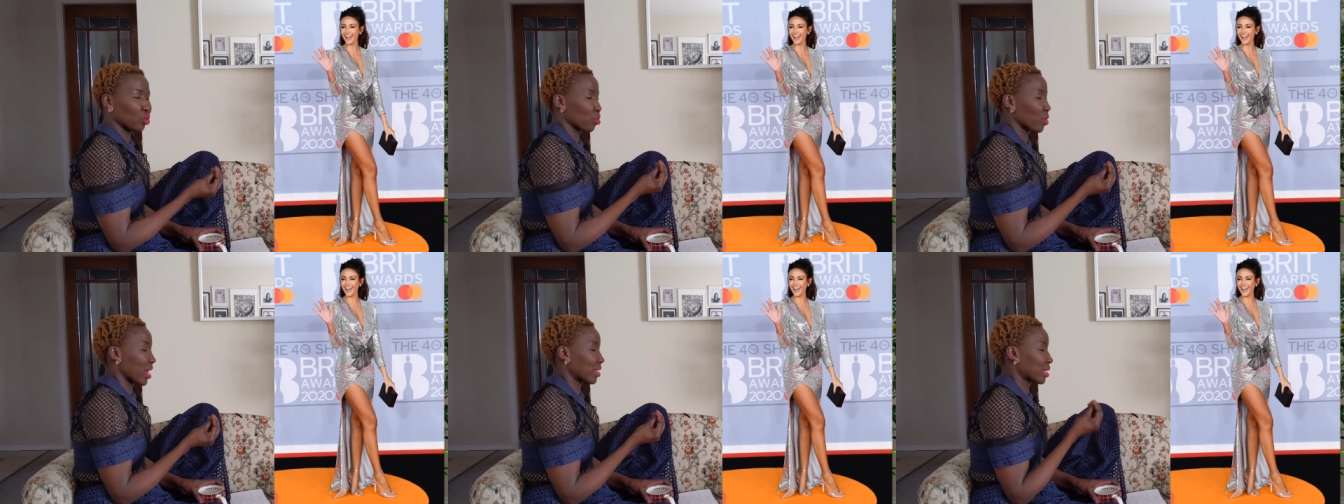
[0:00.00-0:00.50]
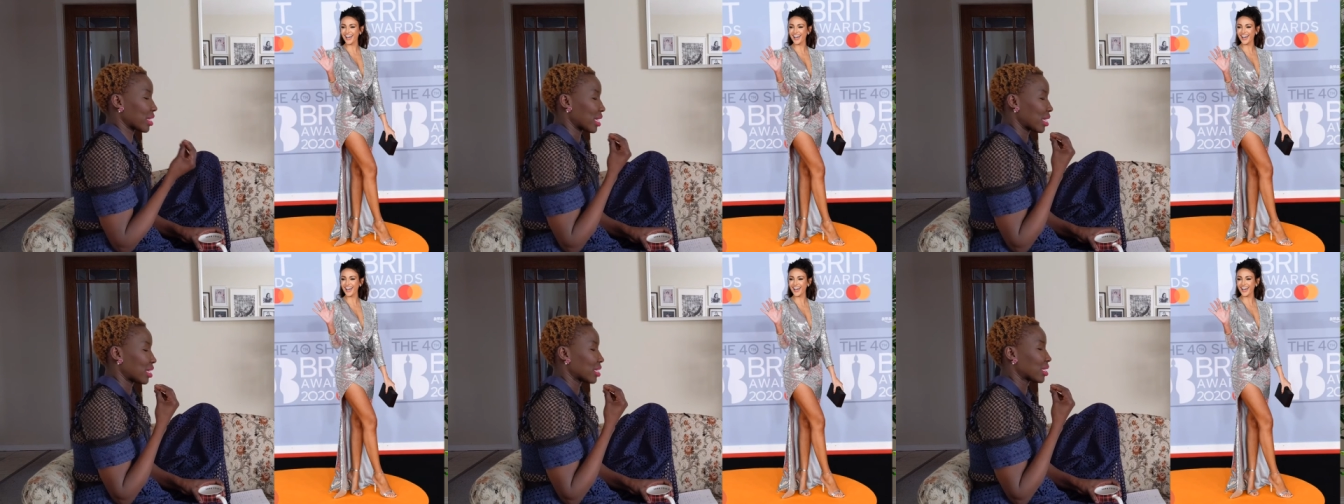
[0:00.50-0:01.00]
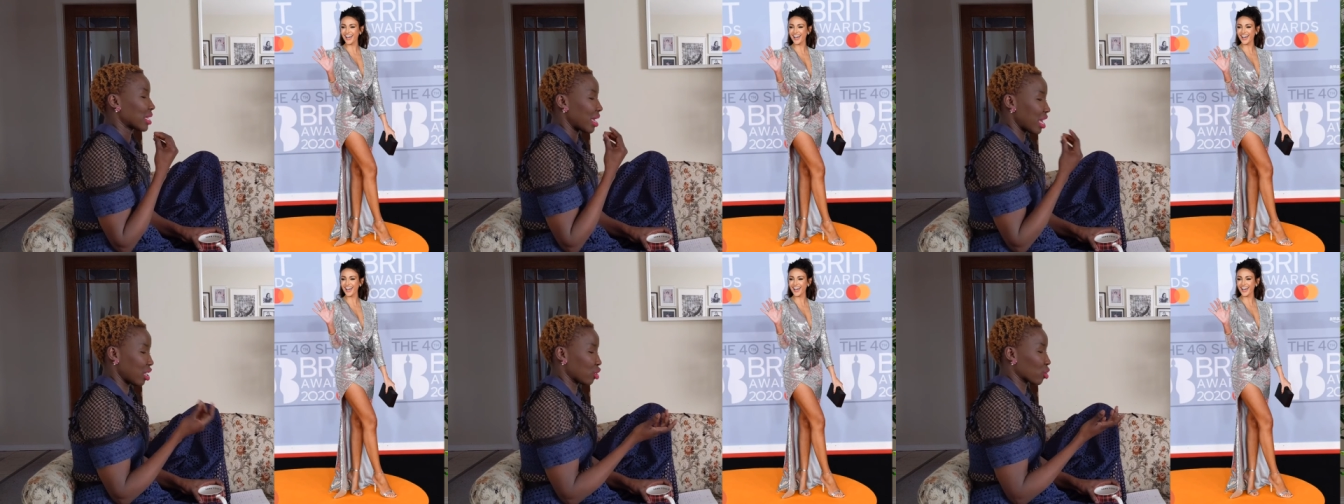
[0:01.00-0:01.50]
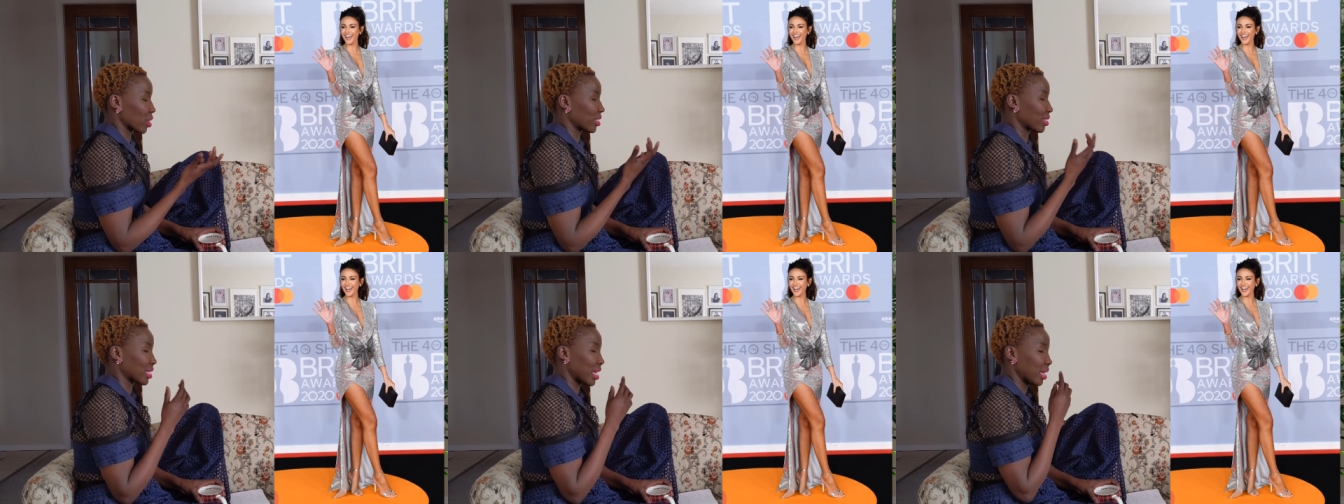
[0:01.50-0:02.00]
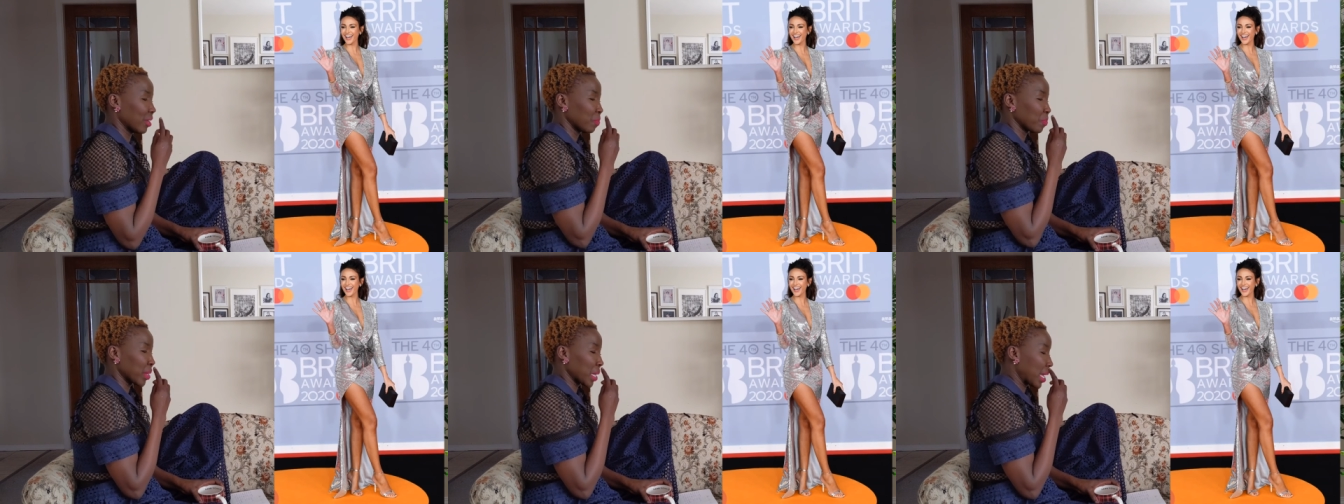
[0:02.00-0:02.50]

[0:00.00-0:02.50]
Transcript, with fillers: dress is interesting